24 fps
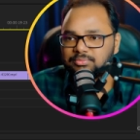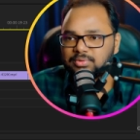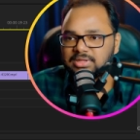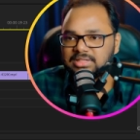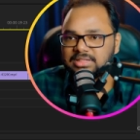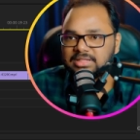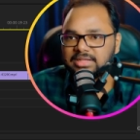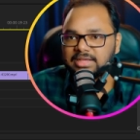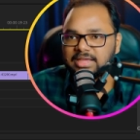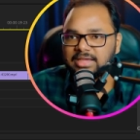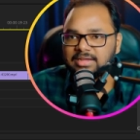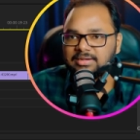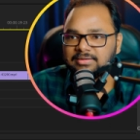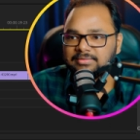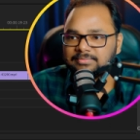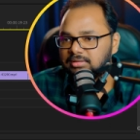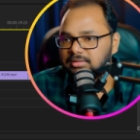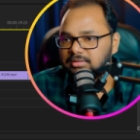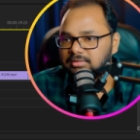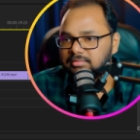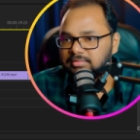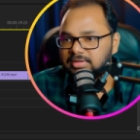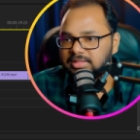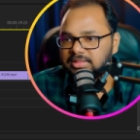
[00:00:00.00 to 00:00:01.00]
once again,
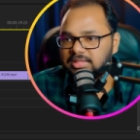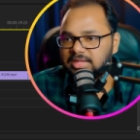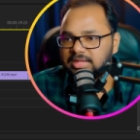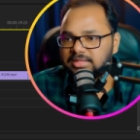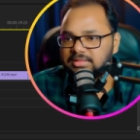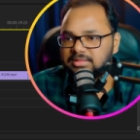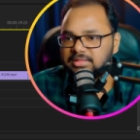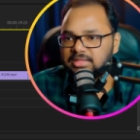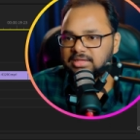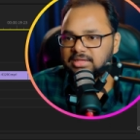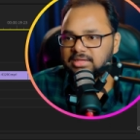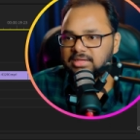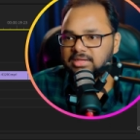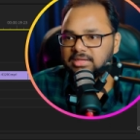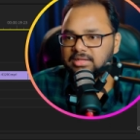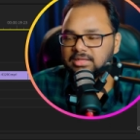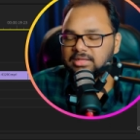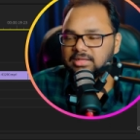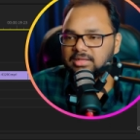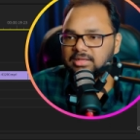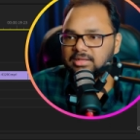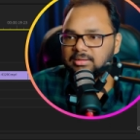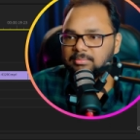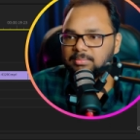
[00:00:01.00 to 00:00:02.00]
resize the
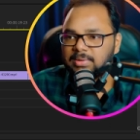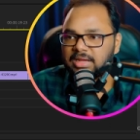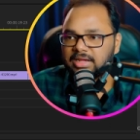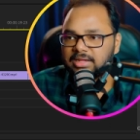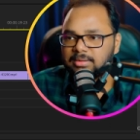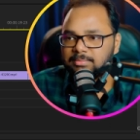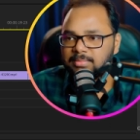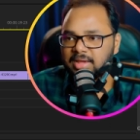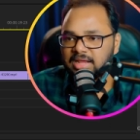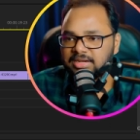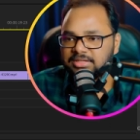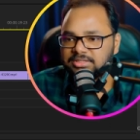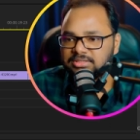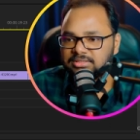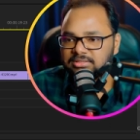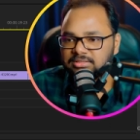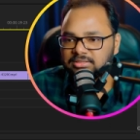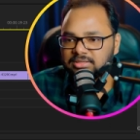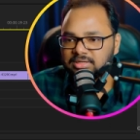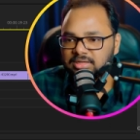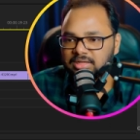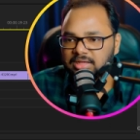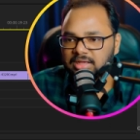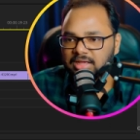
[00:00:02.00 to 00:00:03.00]
plugin manager,
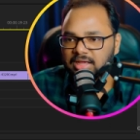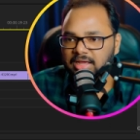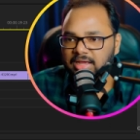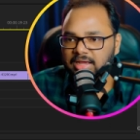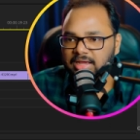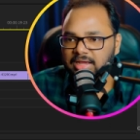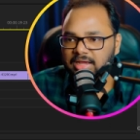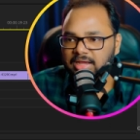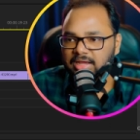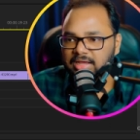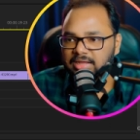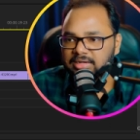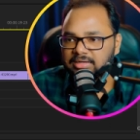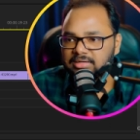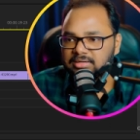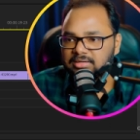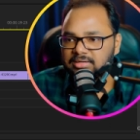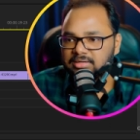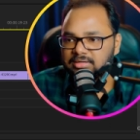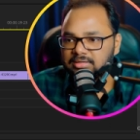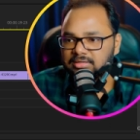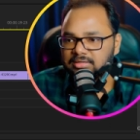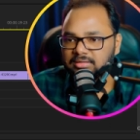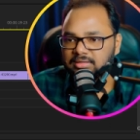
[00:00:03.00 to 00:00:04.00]

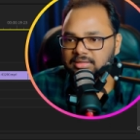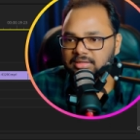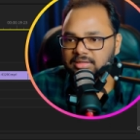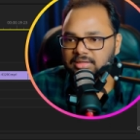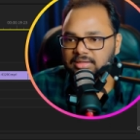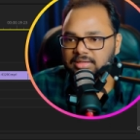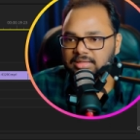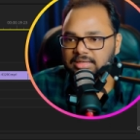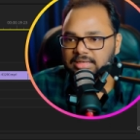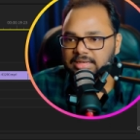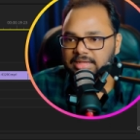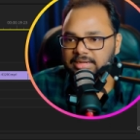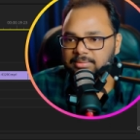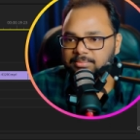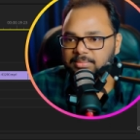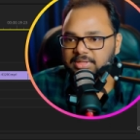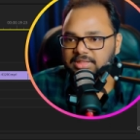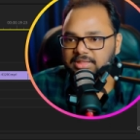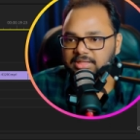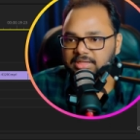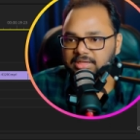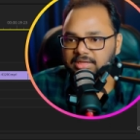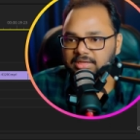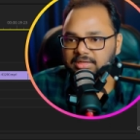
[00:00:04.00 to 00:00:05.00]
and let me
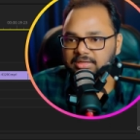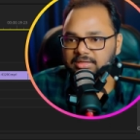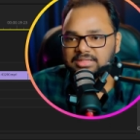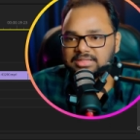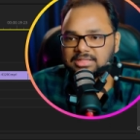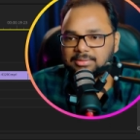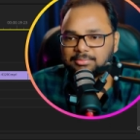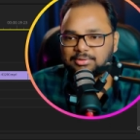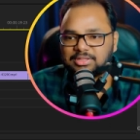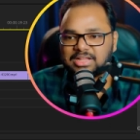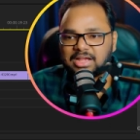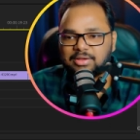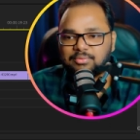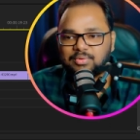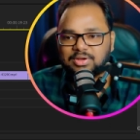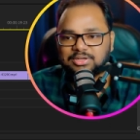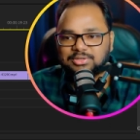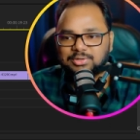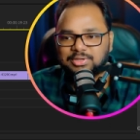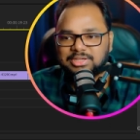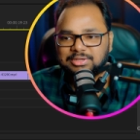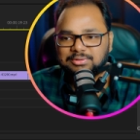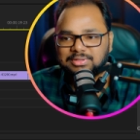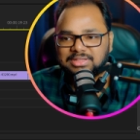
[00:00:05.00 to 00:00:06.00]
see. Suppose I want
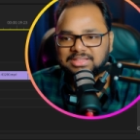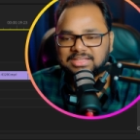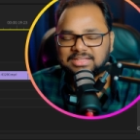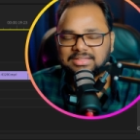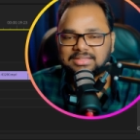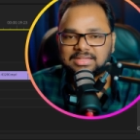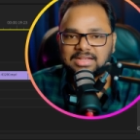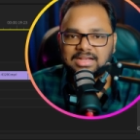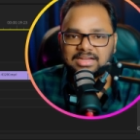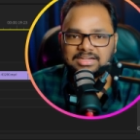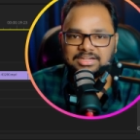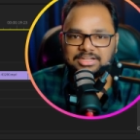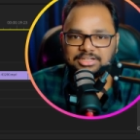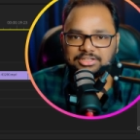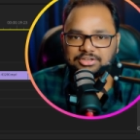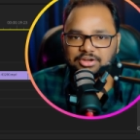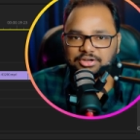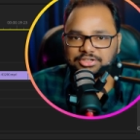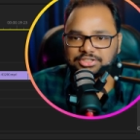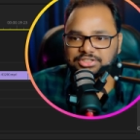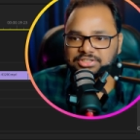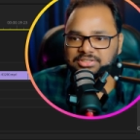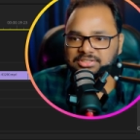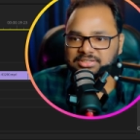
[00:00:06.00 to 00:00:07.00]
to use this
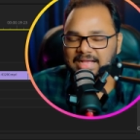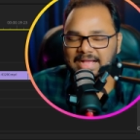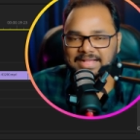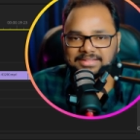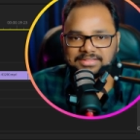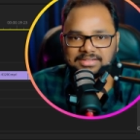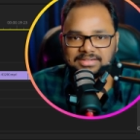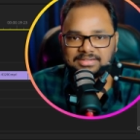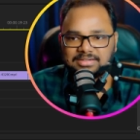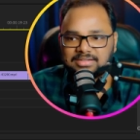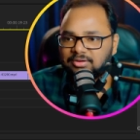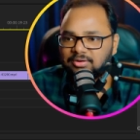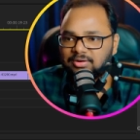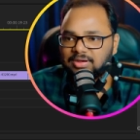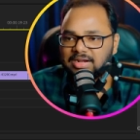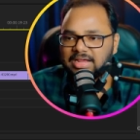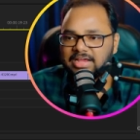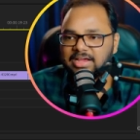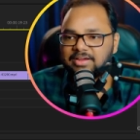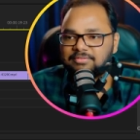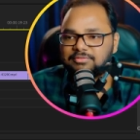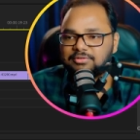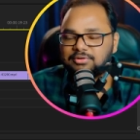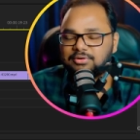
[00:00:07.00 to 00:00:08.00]
distortion asset. All I
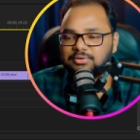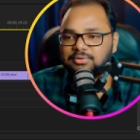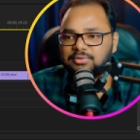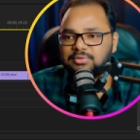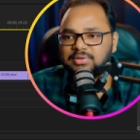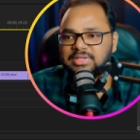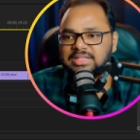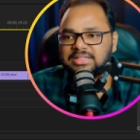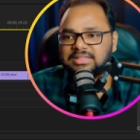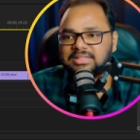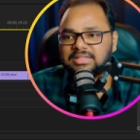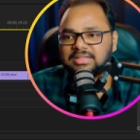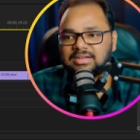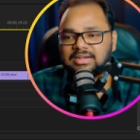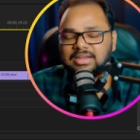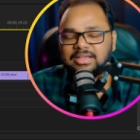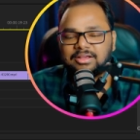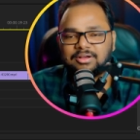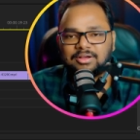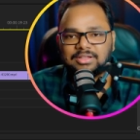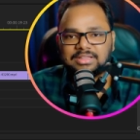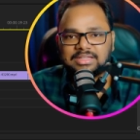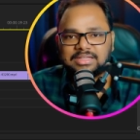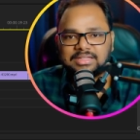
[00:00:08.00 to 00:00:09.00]
have to do is
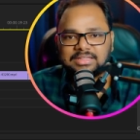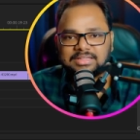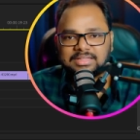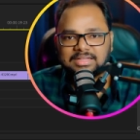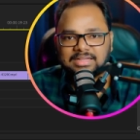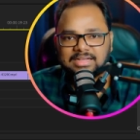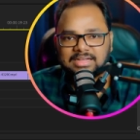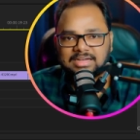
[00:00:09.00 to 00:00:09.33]
click on this